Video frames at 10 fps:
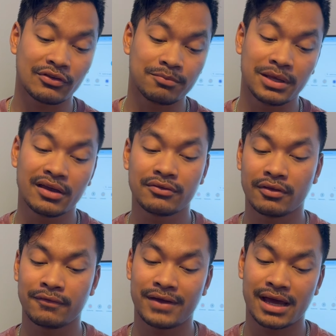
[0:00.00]
is because of
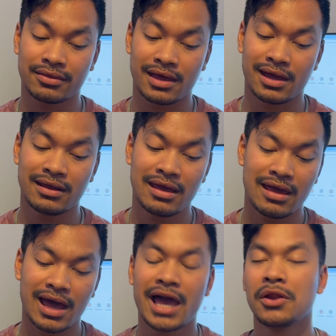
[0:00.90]
the fact that
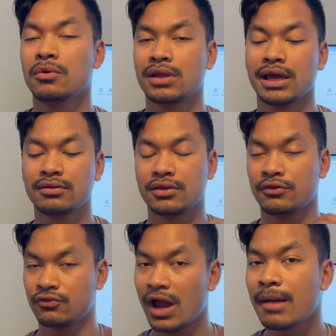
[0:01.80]
I don't like the
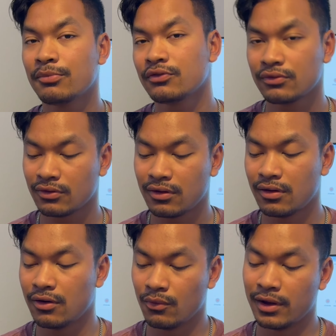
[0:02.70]
straps
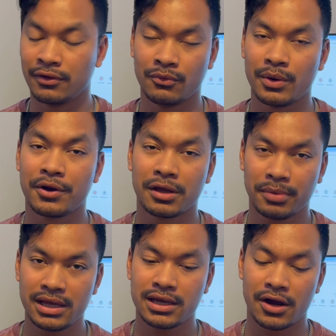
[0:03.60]
when wearing a
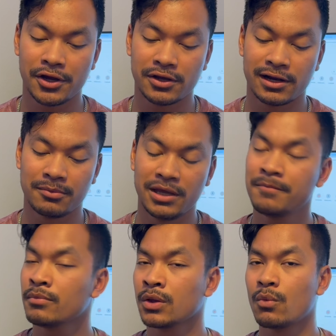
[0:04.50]
plate carrier, you know what I mean?
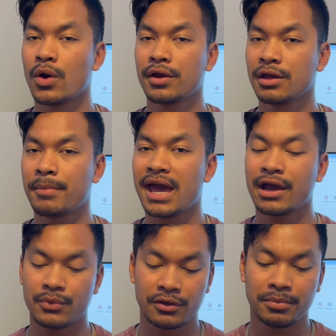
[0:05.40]
Wearing a
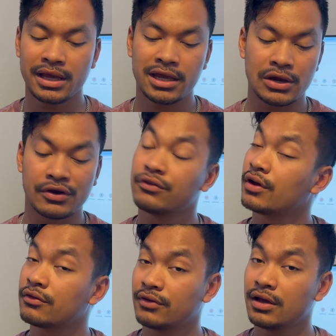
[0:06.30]
pack with a plate carrier
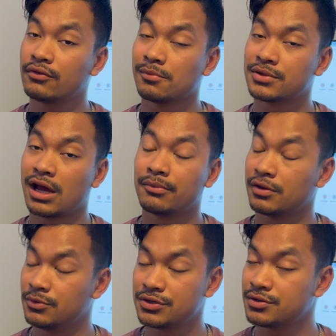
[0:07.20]
sucks a dick sometimes. I
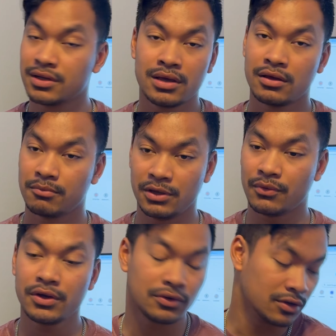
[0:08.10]
mean, just be
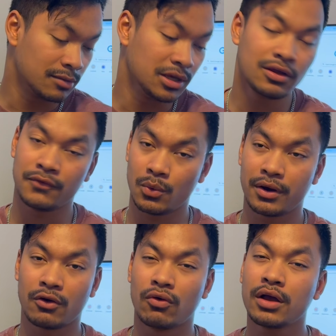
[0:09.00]
real, you know what I mean? If you're
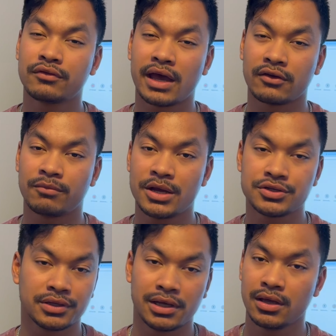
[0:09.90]
wearing a rucksack
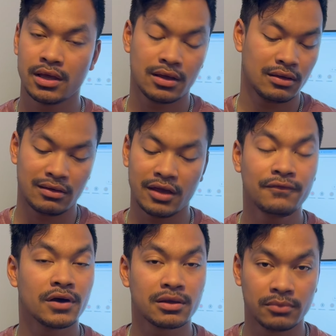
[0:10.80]
especially, it
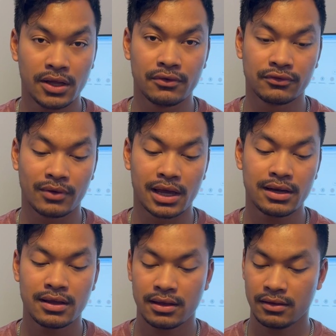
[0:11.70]
fucking blows, right?
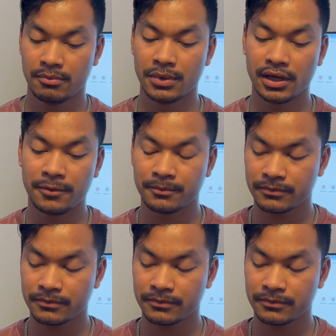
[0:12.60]
But